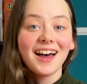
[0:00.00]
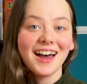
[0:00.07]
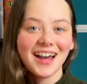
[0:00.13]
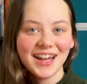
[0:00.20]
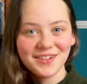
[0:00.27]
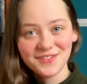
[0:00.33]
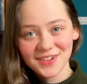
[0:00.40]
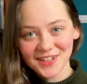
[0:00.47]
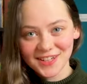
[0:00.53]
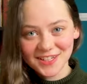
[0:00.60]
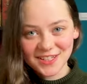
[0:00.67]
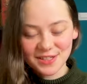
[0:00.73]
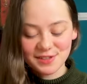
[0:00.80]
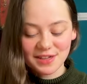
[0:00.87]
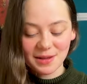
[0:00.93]
I
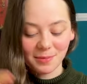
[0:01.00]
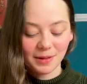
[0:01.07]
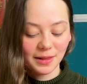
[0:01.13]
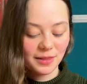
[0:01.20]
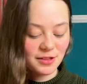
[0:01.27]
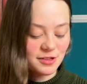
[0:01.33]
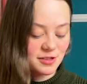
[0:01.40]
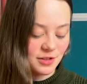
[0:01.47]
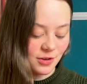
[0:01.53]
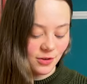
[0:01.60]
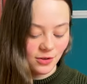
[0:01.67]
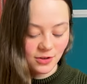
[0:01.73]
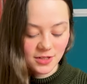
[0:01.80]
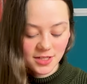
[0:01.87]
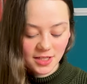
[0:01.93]
finished assembling the
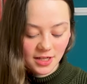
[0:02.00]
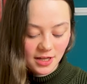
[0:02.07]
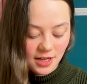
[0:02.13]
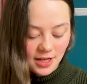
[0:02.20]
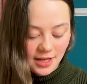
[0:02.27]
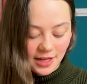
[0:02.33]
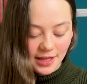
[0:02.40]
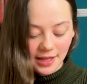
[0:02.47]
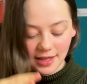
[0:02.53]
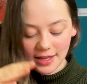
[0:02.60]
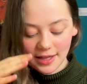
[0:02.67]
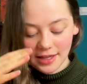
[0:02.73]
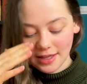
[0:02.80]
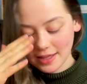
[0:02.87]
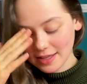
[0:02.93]
skirt
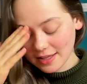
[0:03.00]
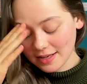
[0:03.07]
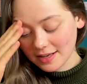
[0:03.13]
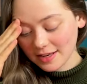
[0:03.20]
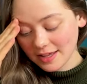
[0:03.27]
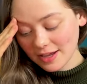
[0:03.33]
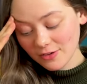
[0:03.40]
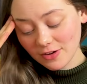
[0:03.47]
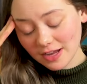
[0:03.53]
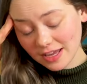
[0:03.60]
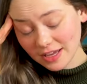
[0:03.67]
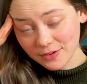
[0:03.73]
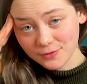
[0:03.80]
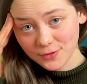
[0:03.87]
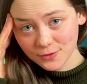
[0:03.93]
and now I
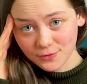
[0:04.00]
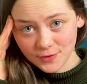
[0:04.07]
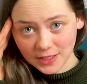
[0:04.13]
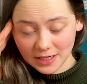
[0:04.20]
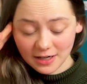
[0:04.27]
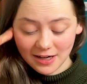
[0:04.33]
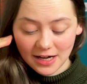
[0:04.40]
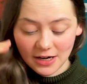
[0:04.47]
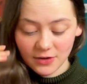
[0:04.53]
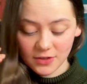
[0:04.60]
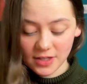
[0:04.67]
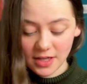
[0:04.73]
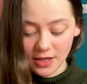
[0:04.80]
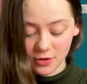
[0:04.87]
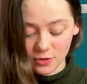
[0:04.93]
have to figure out
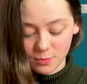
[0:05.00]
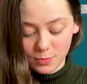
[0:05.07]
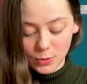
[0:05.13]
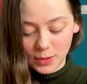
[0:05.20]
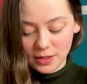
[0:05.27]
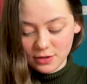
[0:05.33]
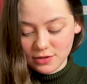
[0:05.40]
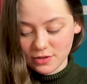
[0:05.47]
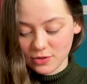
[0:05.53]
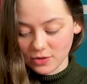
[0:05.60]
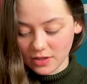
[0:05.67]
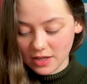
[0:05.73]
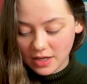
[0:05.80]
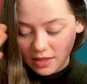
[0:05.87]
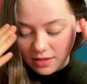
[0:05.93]
how to put this
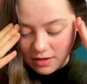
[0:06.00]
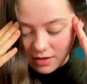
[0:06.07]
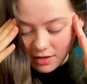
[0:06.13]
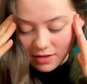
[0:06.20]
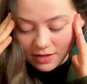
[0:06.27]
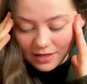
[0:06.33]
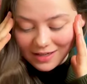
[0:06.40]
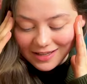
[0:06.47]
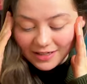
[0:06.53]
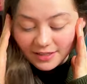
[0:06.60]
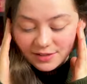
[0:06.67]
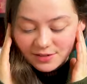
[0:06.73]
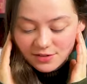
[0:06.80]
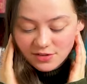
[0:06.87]
together, and it's